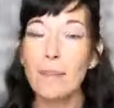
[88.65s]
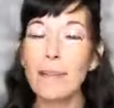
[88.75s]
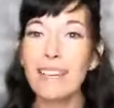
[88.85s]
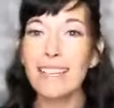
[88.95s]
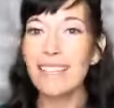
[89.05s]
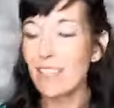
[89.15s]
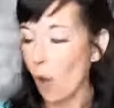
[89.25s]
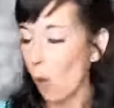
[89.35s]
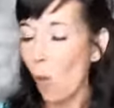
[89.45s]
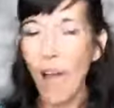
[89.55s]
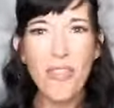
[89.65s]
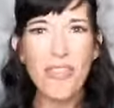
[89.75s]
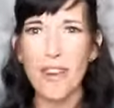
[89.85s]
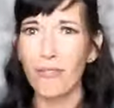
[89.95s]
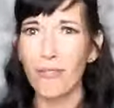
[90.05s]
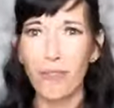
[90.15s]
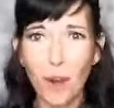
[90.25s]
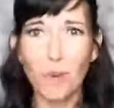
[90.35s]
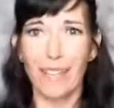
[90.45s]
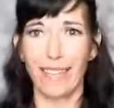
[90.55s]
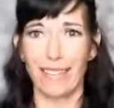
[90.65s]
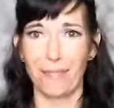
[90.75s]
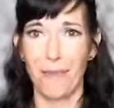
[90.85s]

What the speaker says: because what the focus,